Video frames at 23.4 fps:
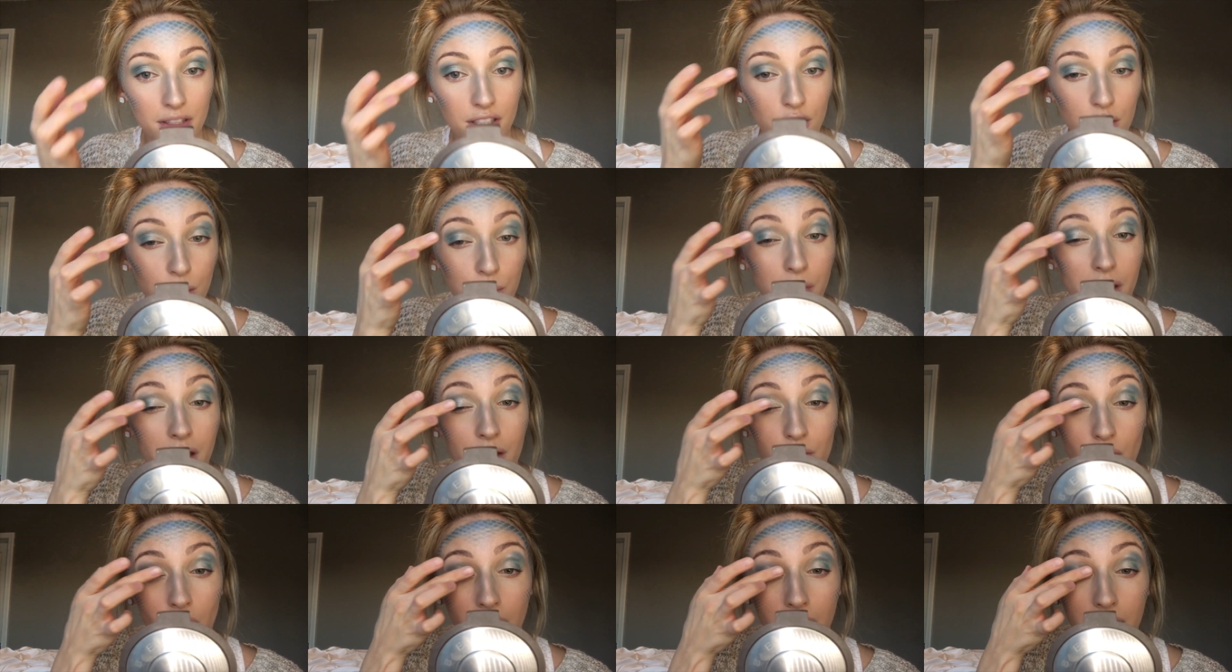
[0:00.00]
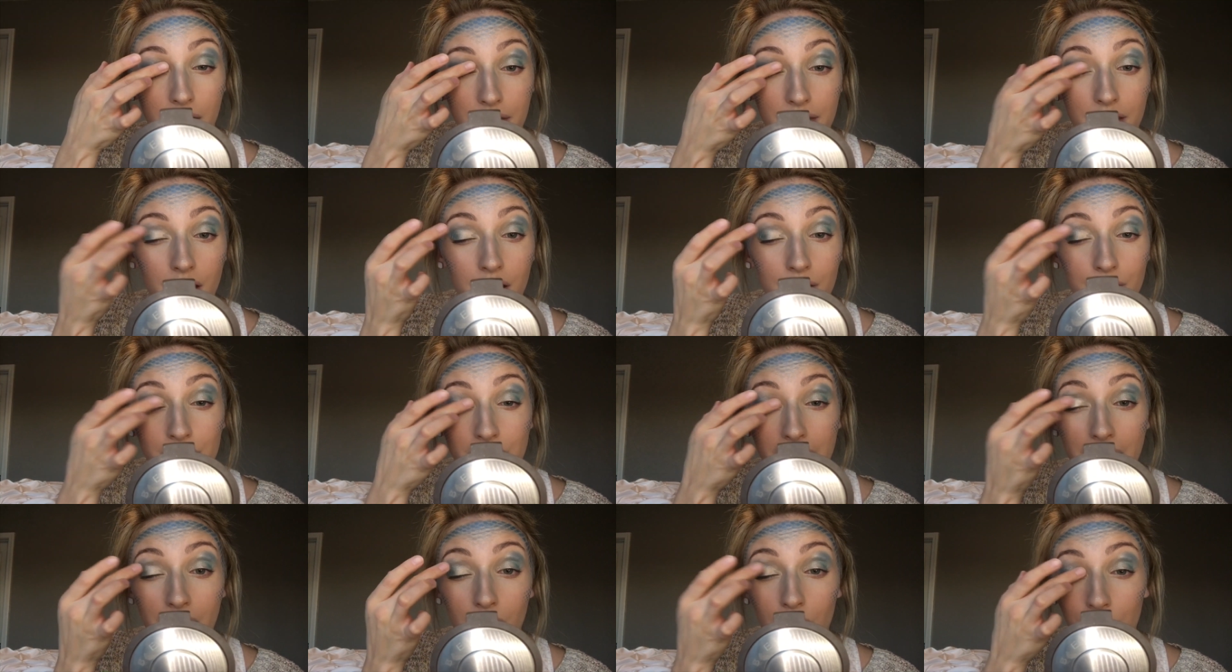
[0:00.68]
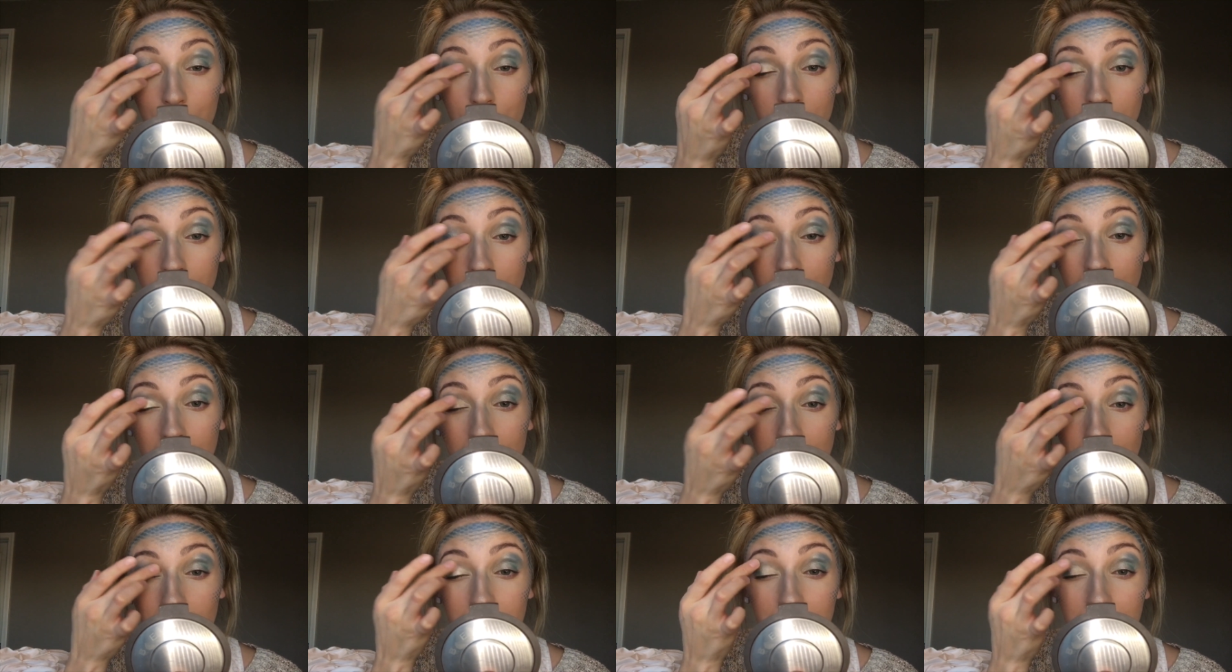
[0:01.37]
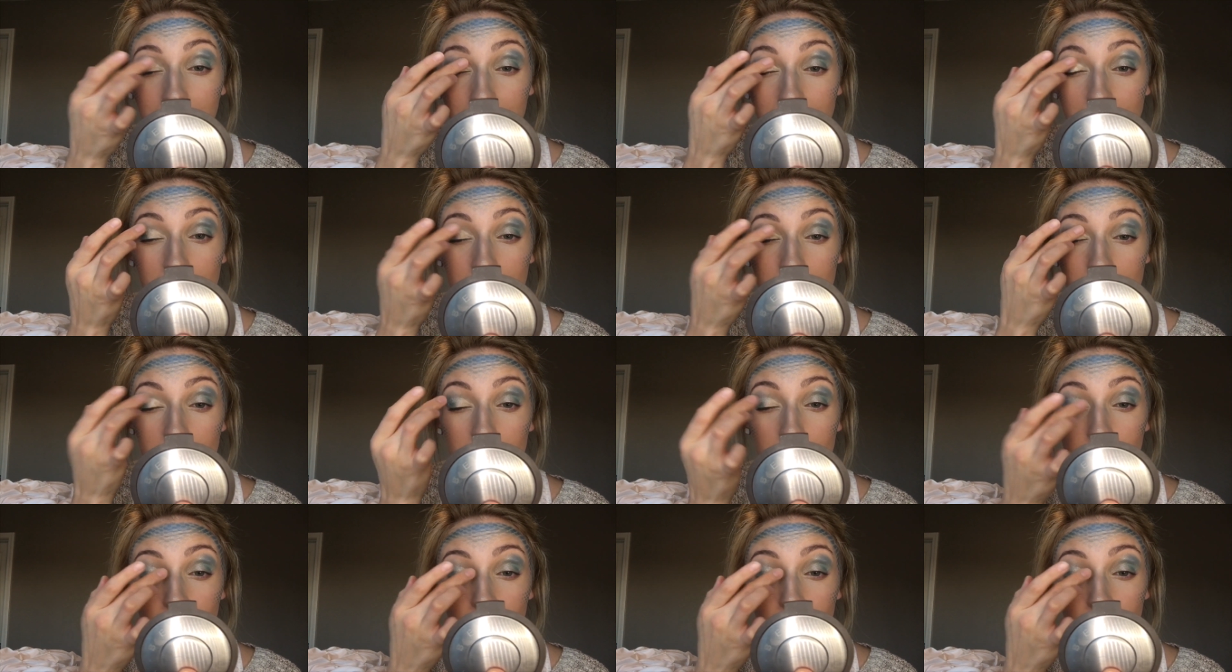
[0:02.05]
a little bit of that on the eyelids,